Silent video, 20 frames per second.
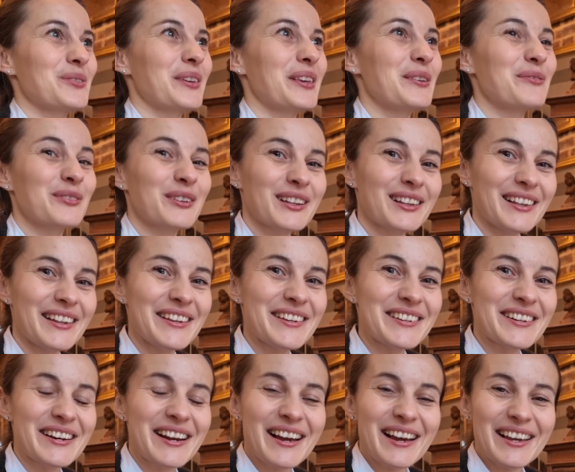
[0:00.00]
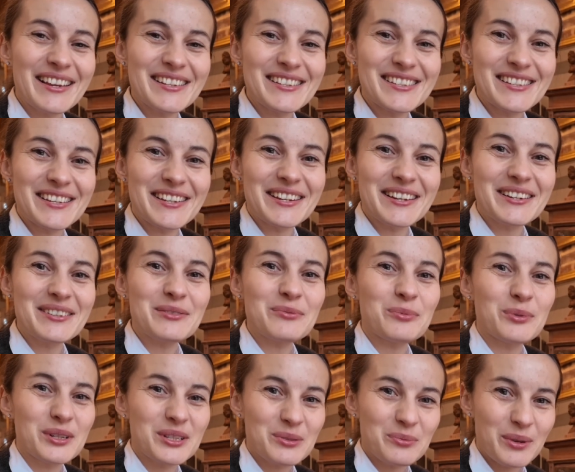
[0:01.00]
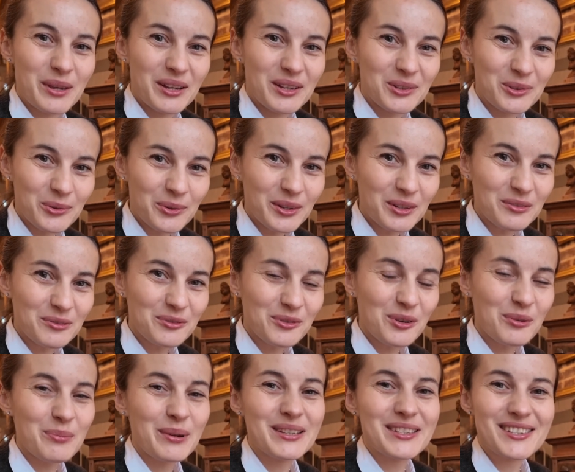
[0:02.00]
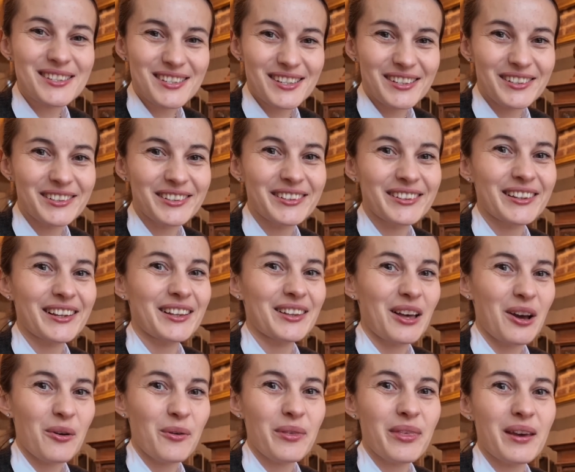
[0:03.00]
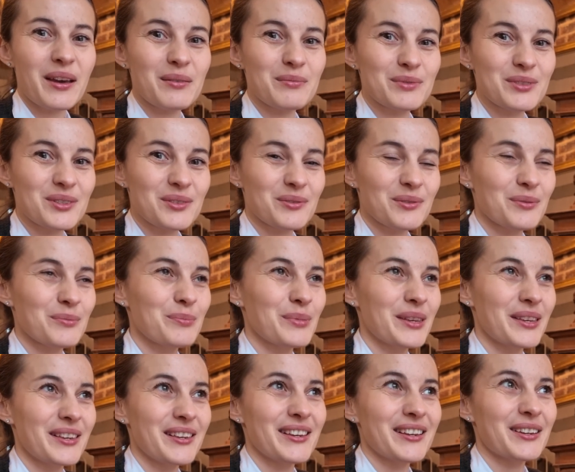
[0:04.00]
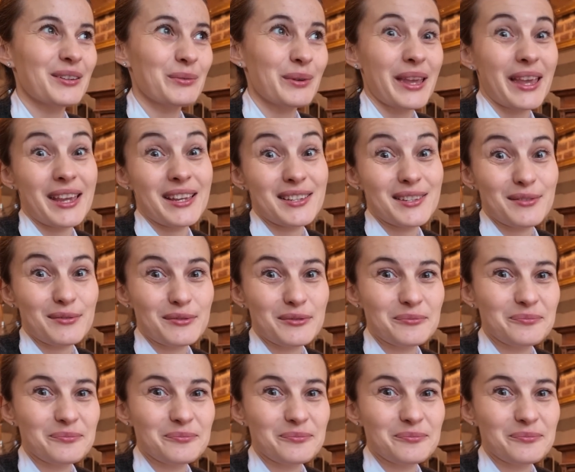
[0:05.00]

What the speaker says: give clear idea what we are looking for, but still allow them to be creative.